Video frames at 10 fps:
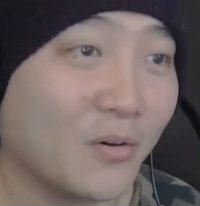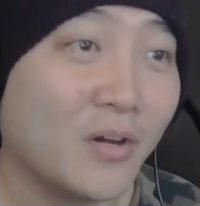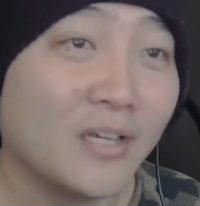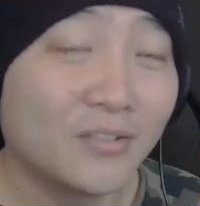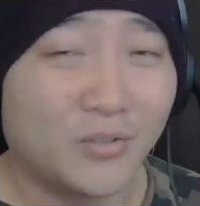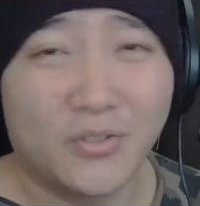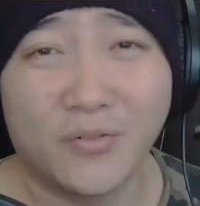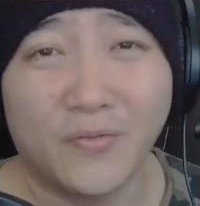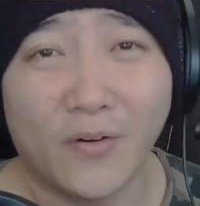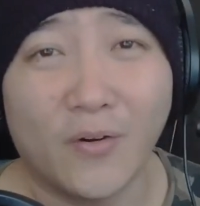studio
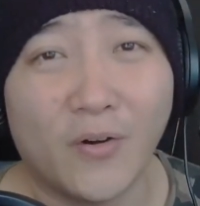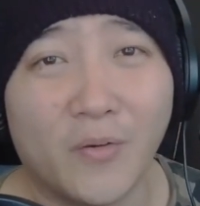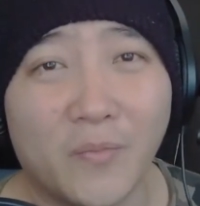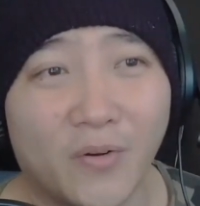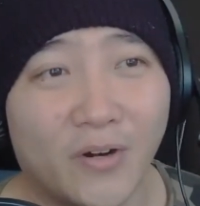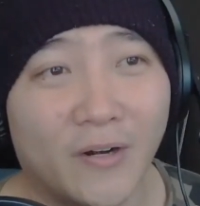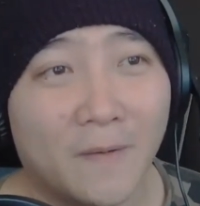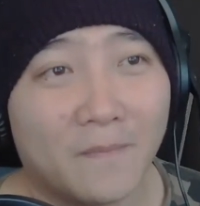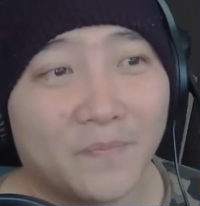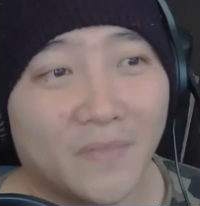foam or
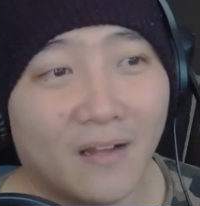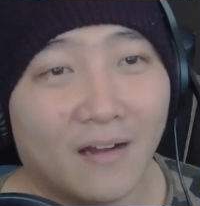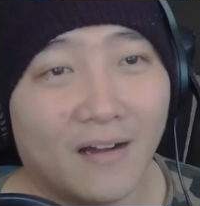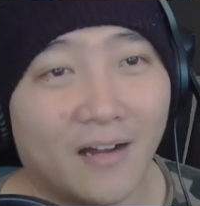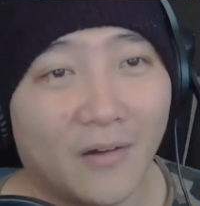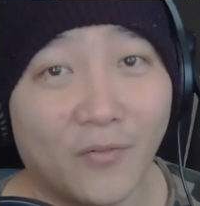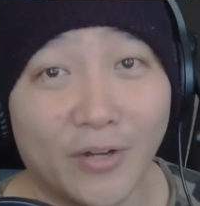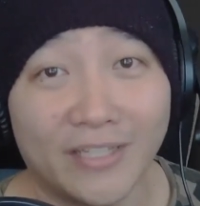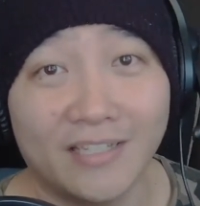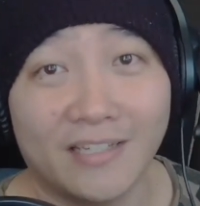
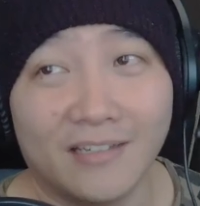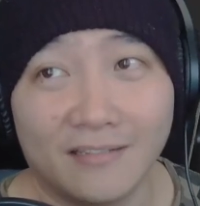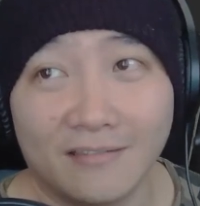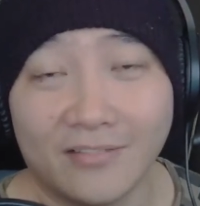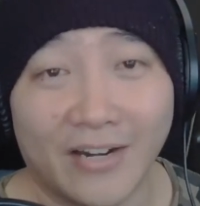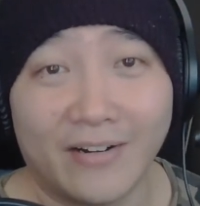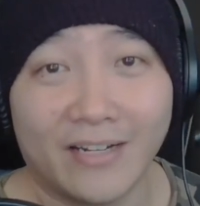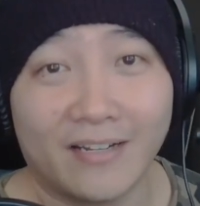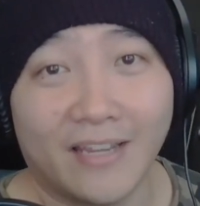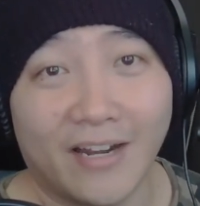avoiding direct
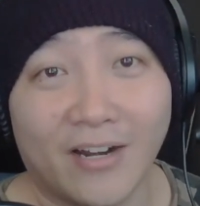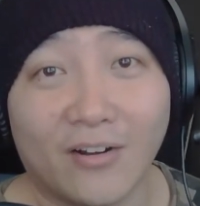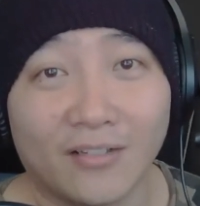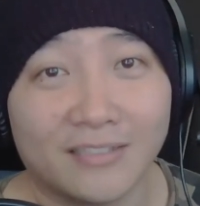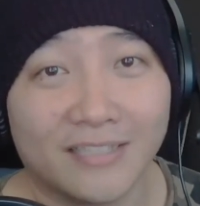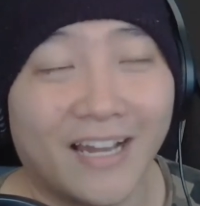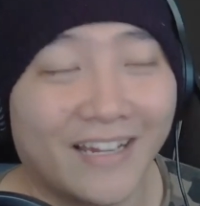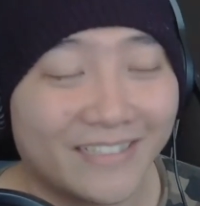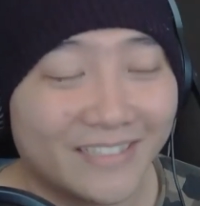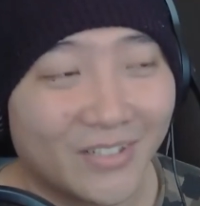air
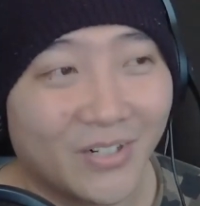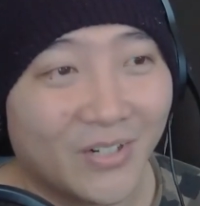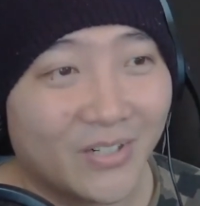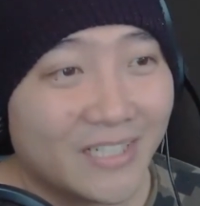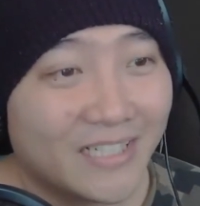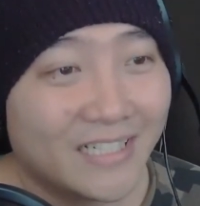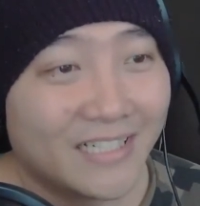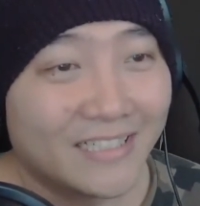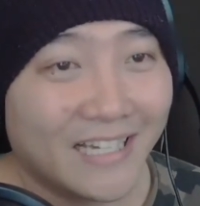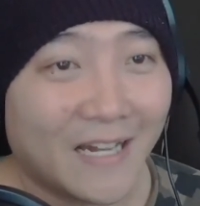contact. So
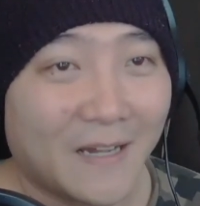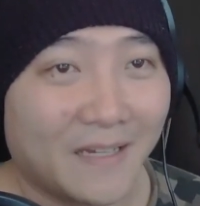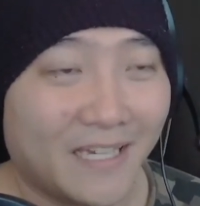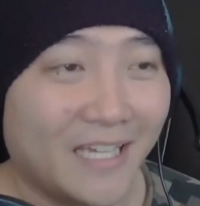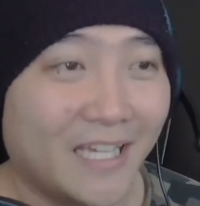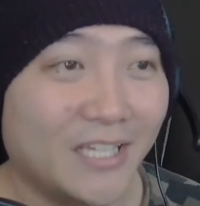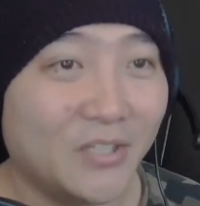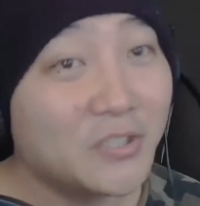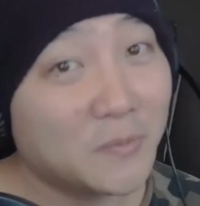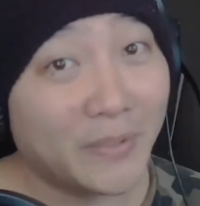yeah, and
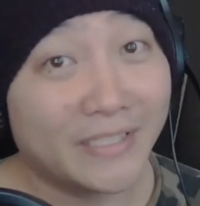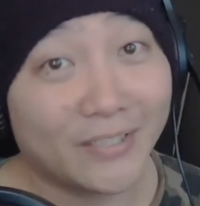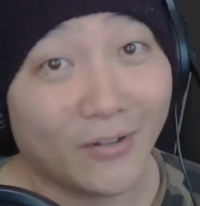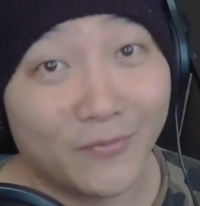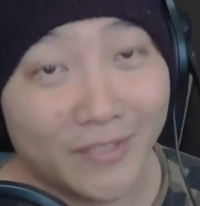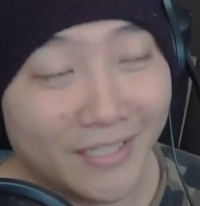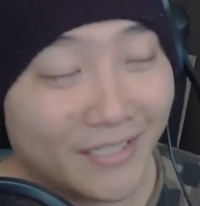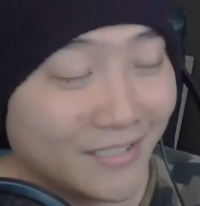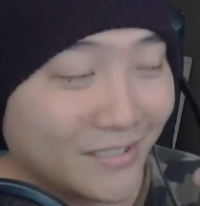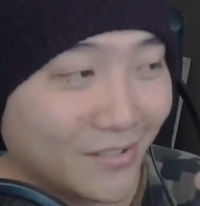you speak softly
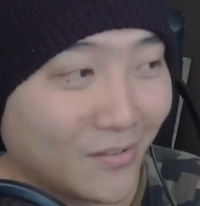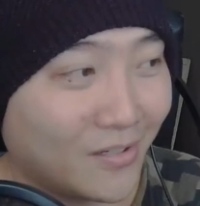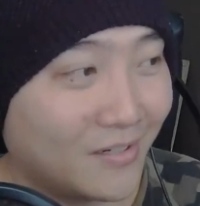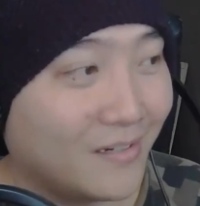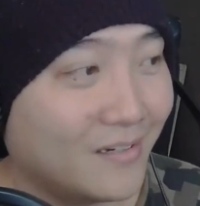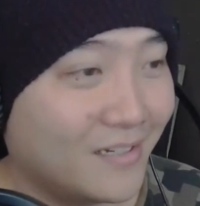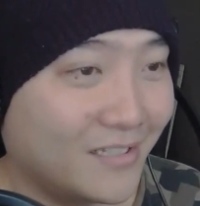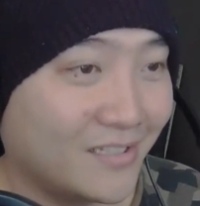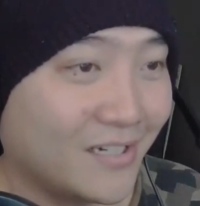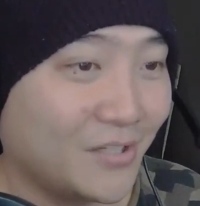because
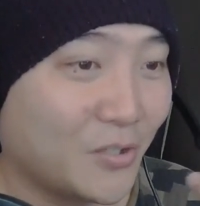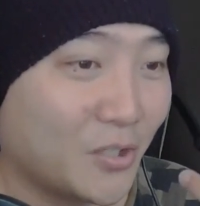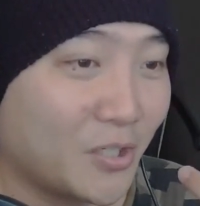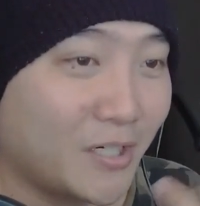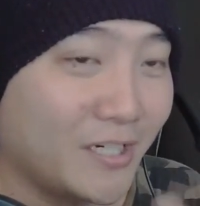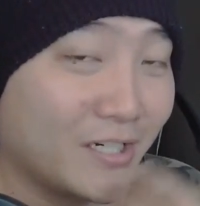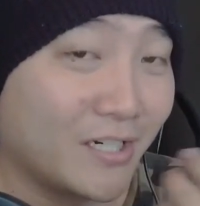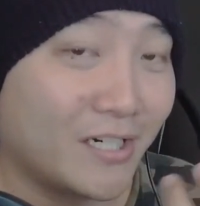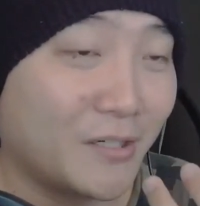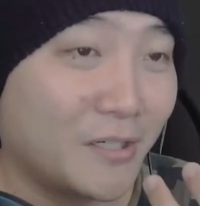
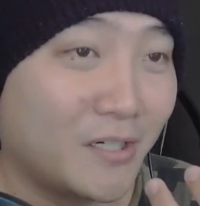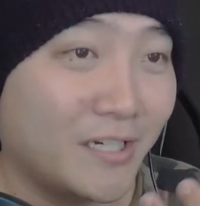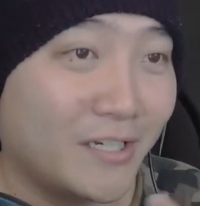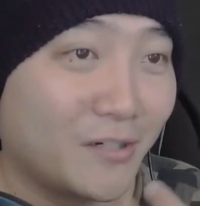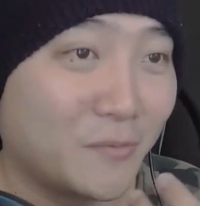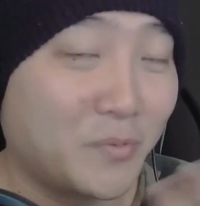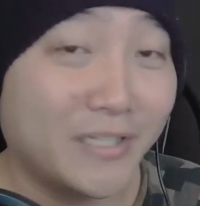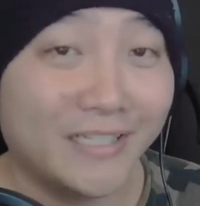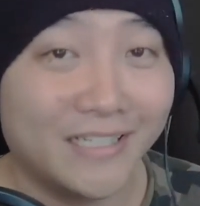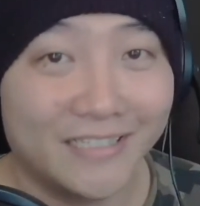your
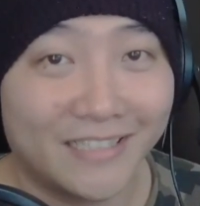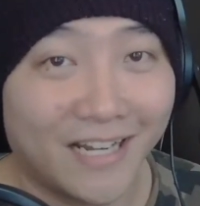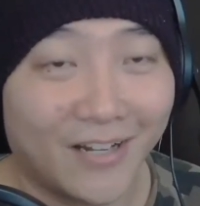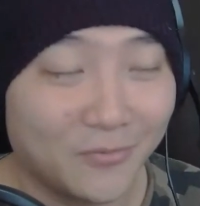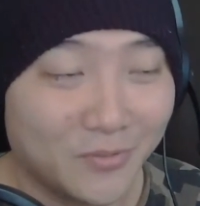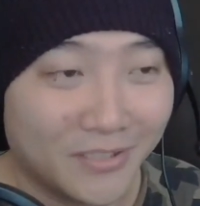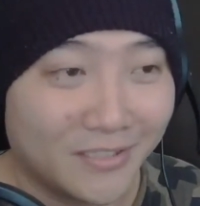breathing sound will